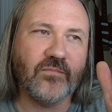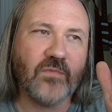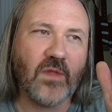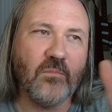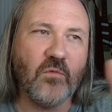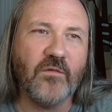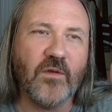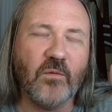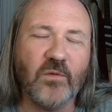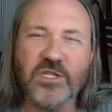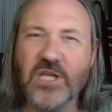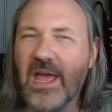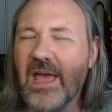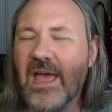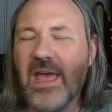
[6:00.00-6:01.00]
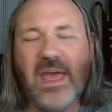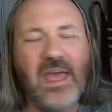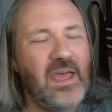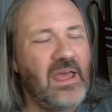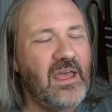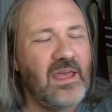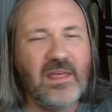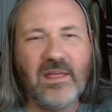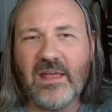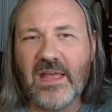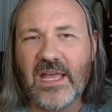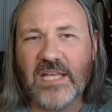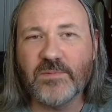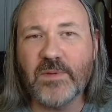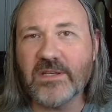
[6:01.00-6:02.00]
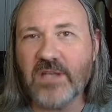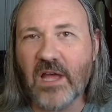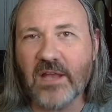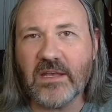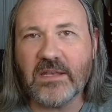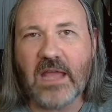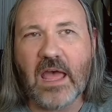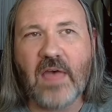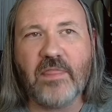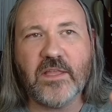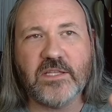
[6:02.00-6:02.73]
movie, which has been done to death.